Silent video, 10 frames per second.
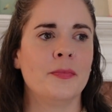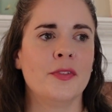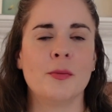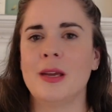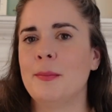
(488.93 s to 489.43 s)

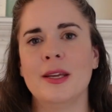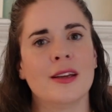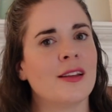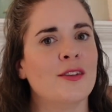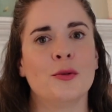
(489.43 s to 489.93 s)
so maybe
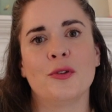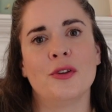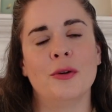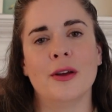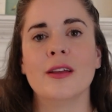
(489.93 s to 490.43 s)
it's
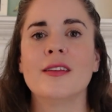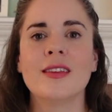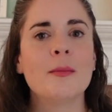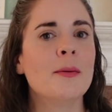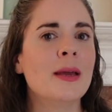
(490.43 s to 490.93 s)
also a
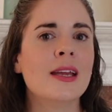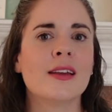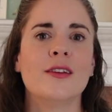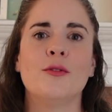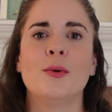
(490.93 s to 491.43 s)
summer
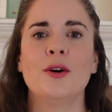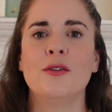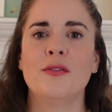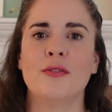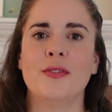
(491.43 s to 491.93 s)
make as well,